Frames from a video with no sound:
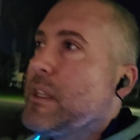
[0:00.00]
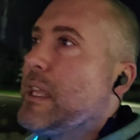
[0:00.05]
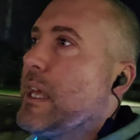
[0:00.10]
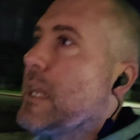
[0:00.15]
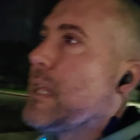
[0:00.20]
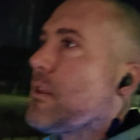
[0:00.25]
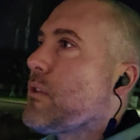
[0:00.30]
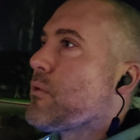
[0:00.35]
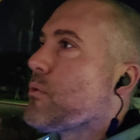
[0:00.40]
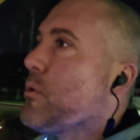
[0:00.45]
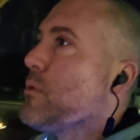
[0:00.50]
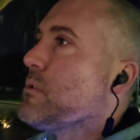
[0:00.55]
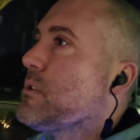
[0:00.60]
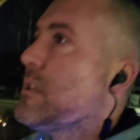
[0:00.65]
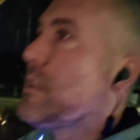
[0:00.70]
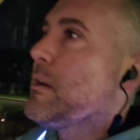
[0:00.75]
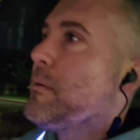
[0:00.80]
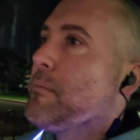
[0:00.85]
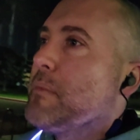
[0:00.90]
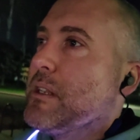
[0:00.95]
getting through
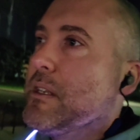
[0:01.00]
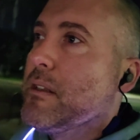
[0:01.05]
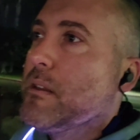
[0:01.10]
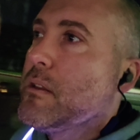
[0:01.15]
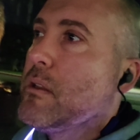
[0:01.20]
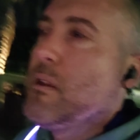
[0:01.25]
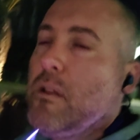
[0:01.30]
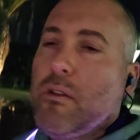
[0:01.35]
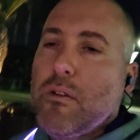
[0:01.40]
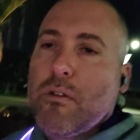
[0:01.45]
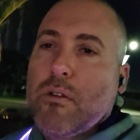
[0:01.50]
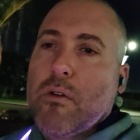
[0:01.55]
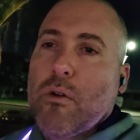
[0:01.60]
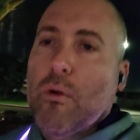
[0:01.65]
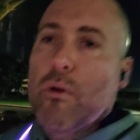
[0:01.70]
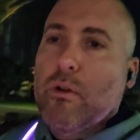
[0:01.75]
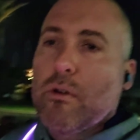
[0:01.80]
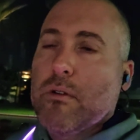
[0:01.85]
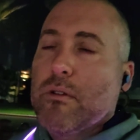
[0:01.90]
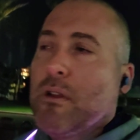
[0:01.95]
to them and
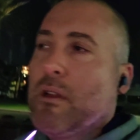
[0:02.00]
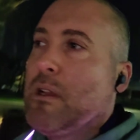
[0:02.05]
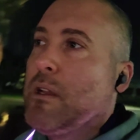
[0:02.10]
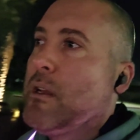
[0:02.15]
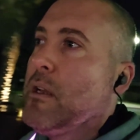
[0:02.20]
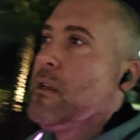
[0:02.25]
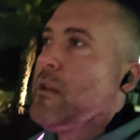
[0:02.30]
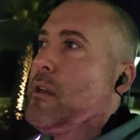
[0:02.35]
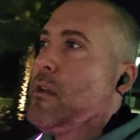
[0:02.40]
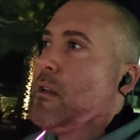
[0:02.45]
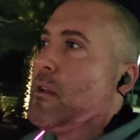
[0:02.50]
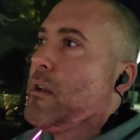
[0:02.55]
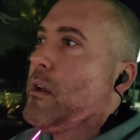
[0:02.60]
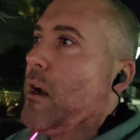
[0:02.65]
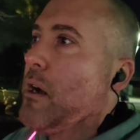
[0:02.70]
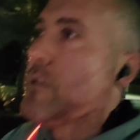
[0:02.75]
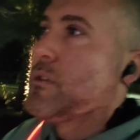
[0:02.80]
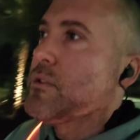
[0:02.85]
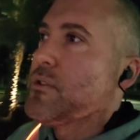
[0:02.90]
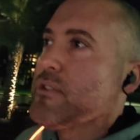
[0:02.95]
or
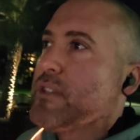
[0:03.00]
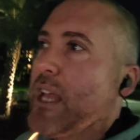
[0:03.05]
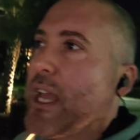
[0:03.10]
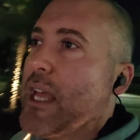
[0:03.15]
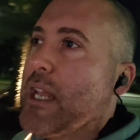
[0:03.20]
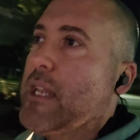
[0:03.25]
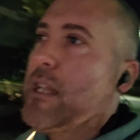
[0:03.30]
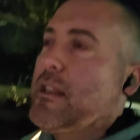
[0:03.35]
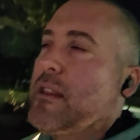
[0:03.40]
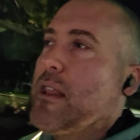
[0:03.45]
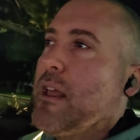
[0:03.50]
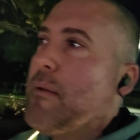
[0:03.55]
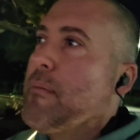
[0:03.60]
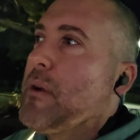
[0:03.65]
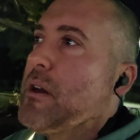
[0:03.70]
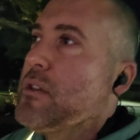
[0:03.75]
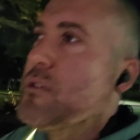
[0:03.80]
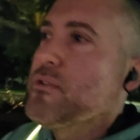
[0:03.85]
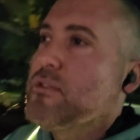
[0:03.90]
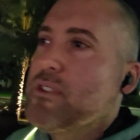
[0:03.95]
understand
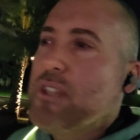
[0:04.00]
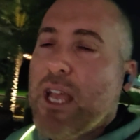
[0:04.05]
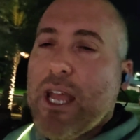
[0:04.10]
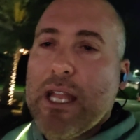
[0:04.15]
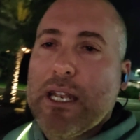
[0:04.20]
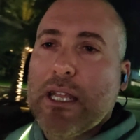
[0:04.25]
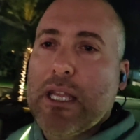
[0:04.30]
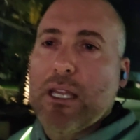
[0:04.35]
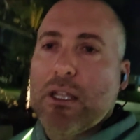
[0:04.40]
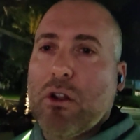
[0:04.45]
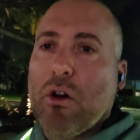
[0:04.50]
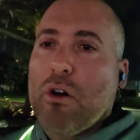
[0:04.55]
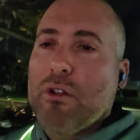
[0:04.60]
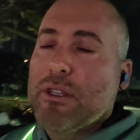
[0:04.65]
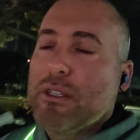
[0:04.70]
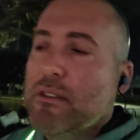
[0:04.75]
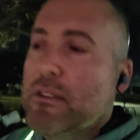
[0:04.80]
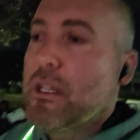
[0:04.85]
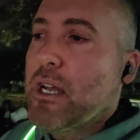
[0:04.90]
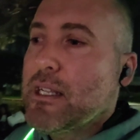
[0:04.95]
them understanding and
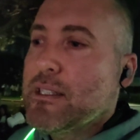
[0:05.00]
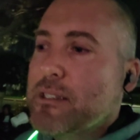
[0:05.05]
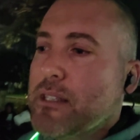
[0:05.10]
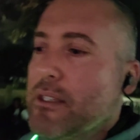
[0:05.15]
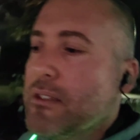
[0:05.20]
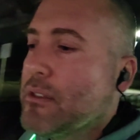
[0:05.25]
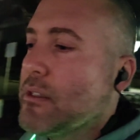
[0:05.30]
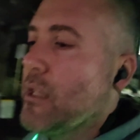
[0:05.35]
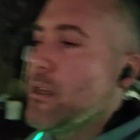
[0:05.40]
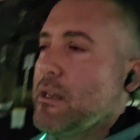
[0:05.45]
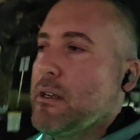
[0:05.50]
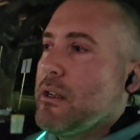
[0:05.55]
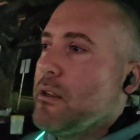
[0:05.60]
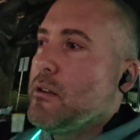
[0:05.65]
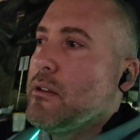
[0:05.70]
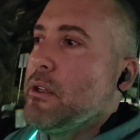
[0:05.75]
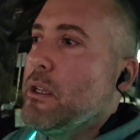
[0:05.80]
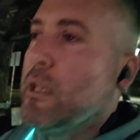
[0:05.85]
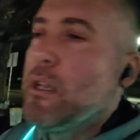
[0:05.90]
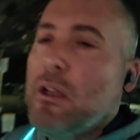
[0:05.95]
all this nonsense. No, no,
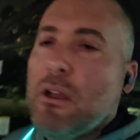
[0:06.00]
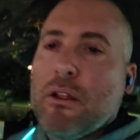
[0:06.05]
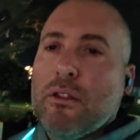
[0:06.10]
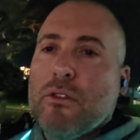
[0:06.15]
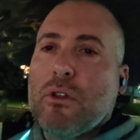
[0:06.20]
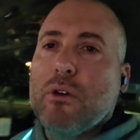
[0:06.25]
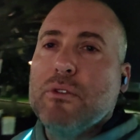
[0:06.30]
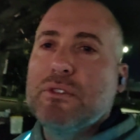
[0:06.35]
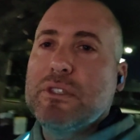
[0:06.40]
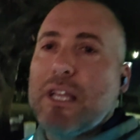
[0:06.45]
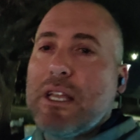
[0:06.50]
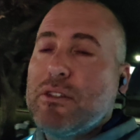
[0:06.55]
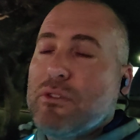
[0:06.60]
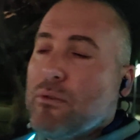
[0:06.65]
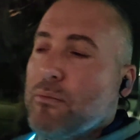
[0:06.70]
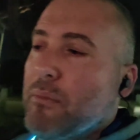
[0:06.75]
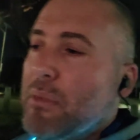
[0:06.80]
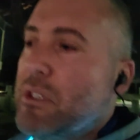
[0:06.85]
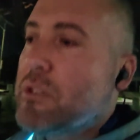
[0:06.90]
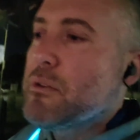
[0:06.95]
no. Those
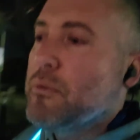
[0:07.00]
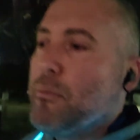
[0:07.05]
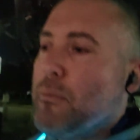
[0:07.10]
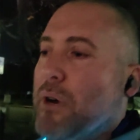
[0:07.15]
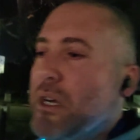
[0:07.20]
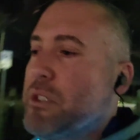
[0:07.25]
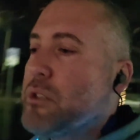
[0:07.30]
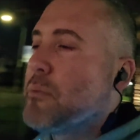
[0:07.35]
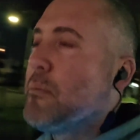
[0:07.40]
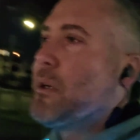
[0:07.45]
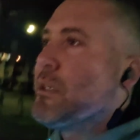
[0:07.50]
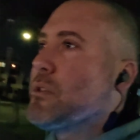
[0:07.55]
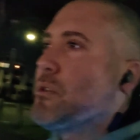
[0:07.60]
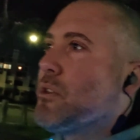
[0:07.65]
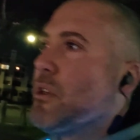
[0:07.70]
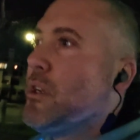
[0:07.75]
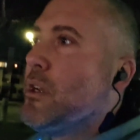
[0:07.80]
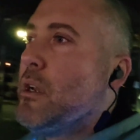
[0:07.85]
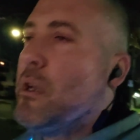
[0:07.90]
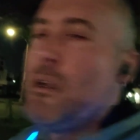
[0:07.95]
days are much, much,
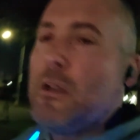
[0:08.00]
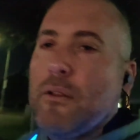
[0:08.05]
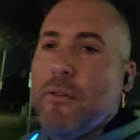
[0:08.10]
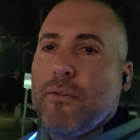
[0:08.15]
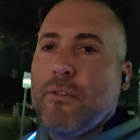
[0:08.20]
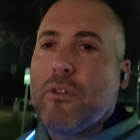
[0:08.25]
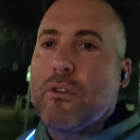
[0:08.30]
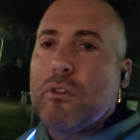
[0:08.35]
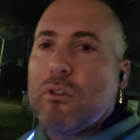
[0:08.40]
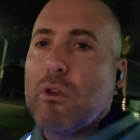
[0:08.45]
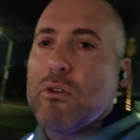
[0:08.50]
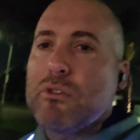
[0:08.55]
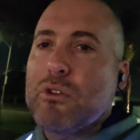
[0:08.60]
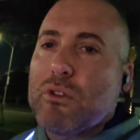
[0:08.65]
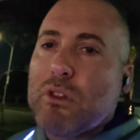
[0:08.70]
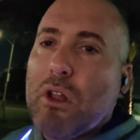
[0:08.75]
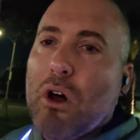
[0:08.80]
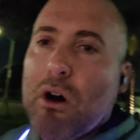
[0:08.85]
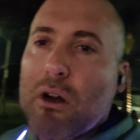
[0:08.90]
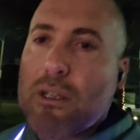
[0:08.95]
much. Those
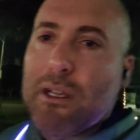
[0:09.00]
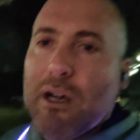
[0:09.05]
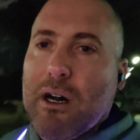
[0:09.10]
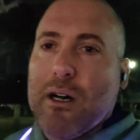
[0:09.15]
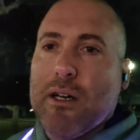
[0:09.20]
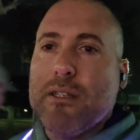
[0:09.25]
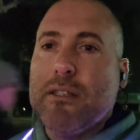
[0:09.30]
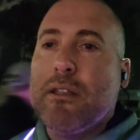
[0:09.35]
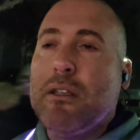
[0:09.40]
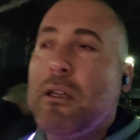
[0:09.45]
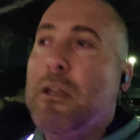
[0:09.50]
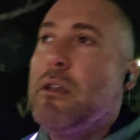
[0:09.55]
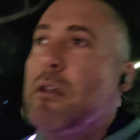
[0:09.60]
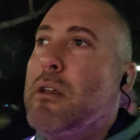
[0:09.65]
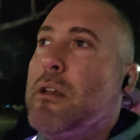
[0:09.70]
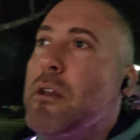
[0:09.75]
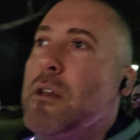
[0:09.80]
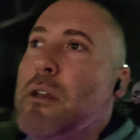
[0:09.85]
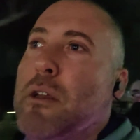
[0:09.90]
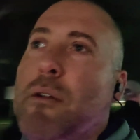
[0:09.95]
are long gone.
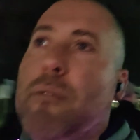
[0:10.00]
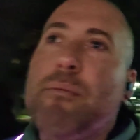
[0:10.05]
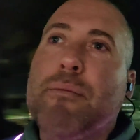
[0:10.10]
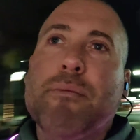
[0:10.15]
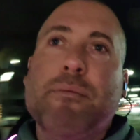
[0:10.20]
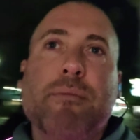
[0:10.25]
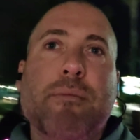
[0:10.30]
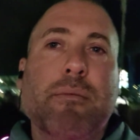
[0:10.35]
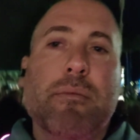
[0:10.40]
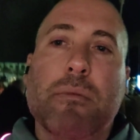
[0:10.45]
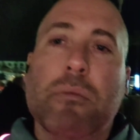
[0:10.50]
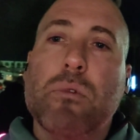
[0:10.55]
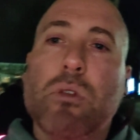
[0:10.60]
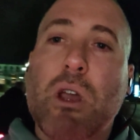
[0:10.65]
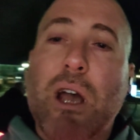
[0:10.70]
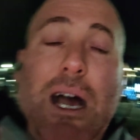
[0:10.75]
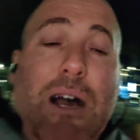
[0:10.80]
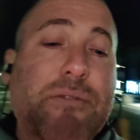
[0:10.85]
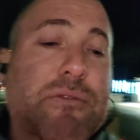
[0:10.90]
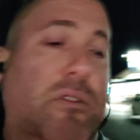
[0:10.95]

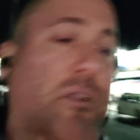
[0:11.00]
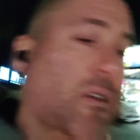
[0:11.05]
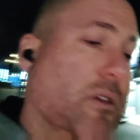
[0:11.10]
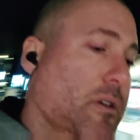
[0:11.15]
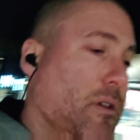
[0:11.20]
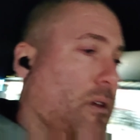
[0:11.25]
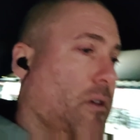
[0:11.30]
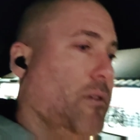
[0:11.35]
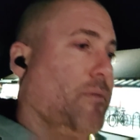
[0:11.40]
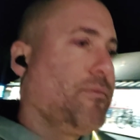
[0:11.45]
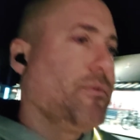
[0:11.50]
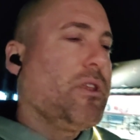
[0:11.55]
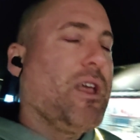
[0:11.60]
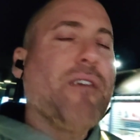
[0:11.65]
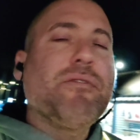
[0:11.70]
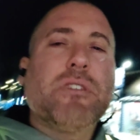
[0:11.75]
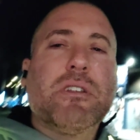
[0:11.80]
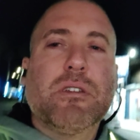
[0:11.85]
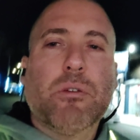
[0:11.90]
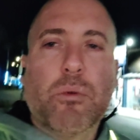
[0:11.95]
You have to,
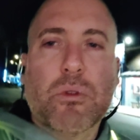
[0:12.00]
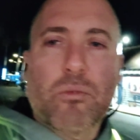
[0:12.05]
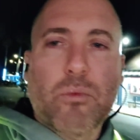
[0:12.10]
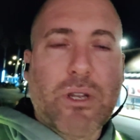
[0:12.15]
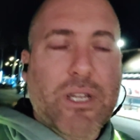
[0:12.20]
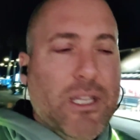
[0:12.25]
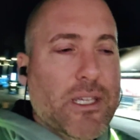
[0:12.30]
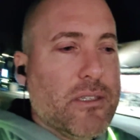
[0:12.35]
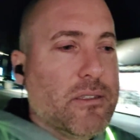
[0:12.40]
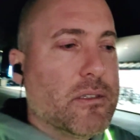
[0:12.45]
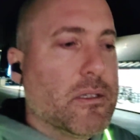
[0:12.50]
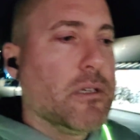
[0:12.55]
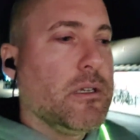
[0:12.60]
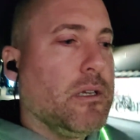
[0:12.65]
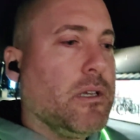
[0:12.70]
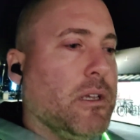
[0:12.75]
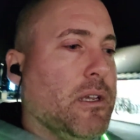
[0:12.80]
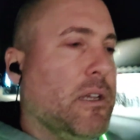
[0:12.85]
you have to deal with what it is.